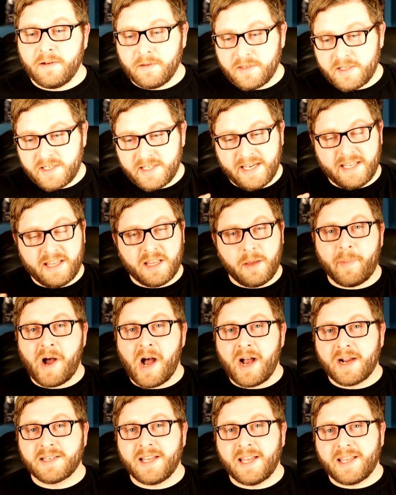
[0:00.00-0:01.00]
seeing the
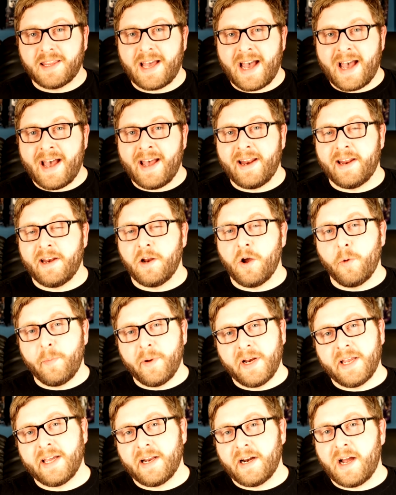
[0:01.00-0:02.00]
box like that and
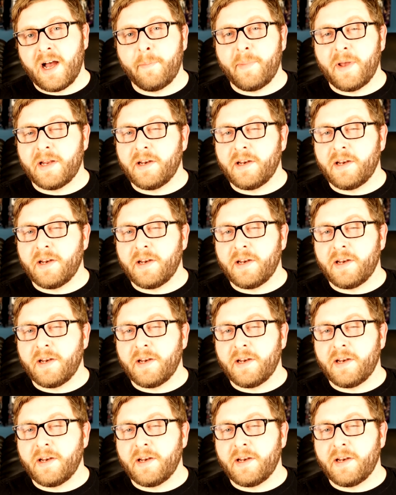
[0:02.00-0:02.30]
opening it up